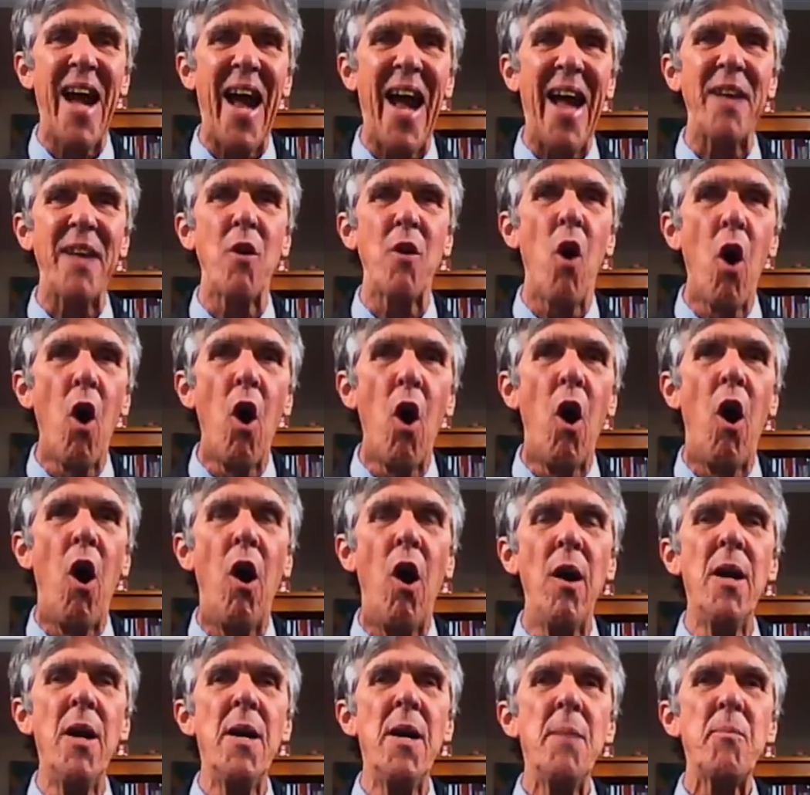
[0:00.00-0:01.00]
at
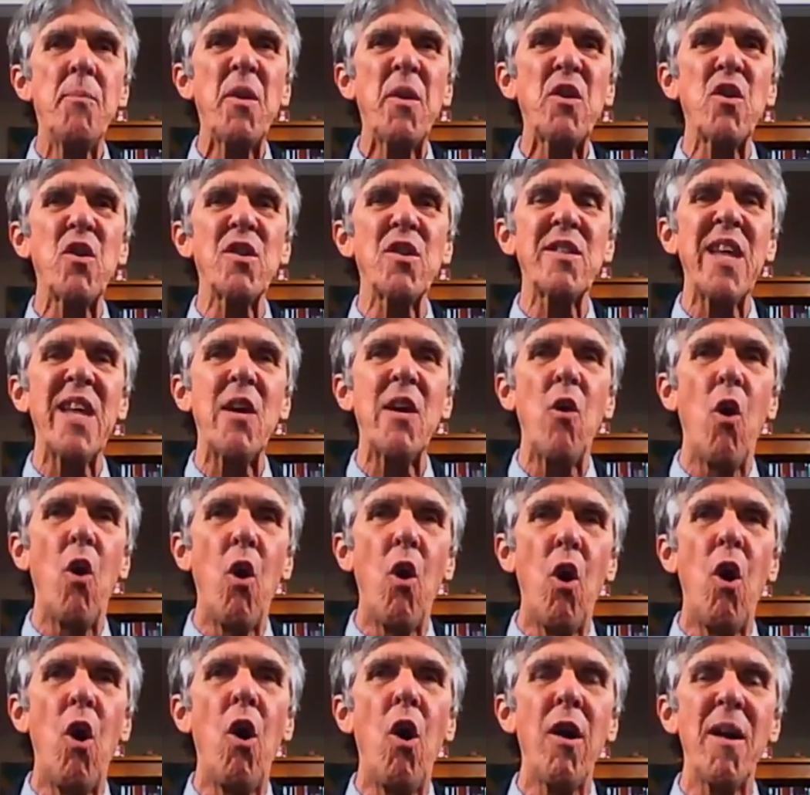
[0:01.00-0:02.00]
all, because they
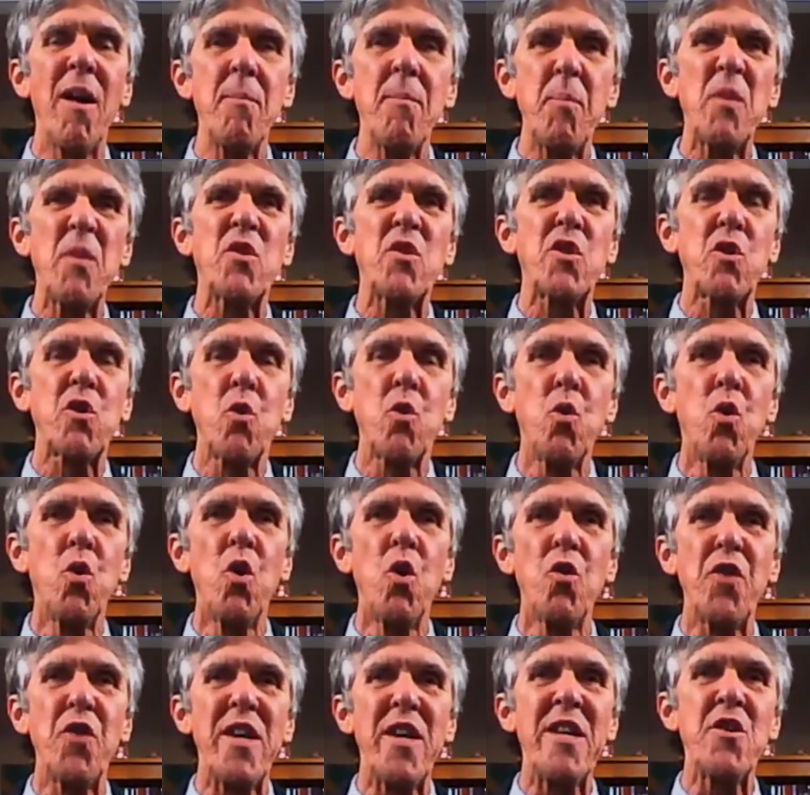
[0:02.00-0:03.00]
all have been
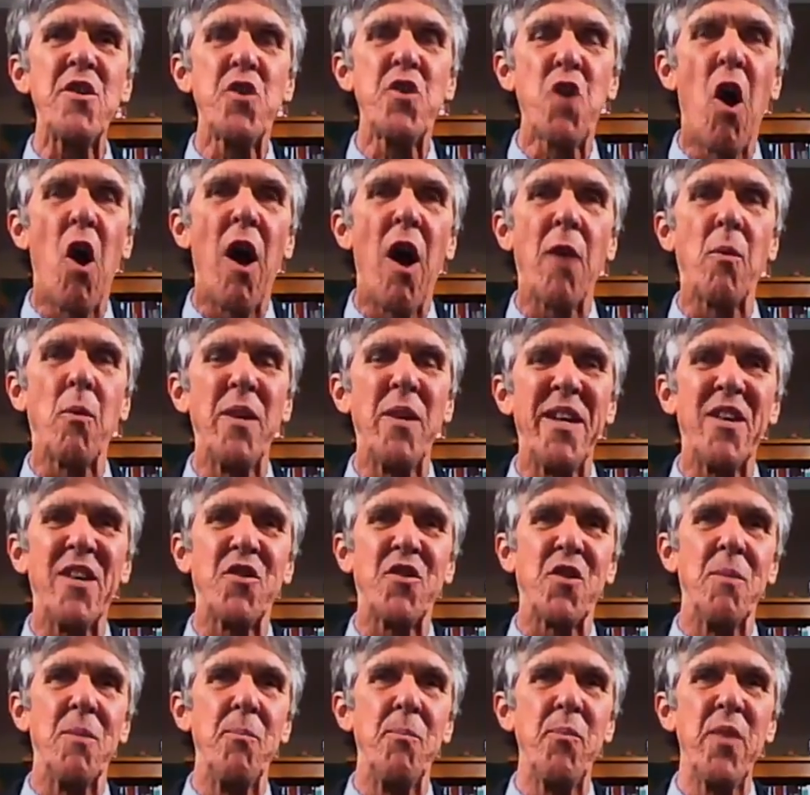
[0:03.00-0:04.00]
schooled in
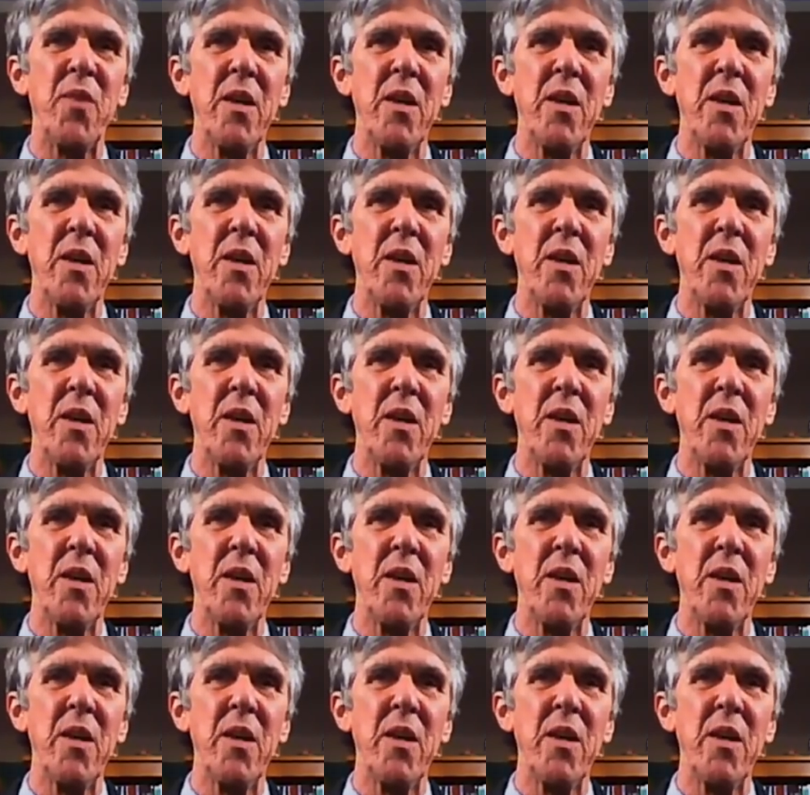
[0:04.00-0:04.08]
Darwinism.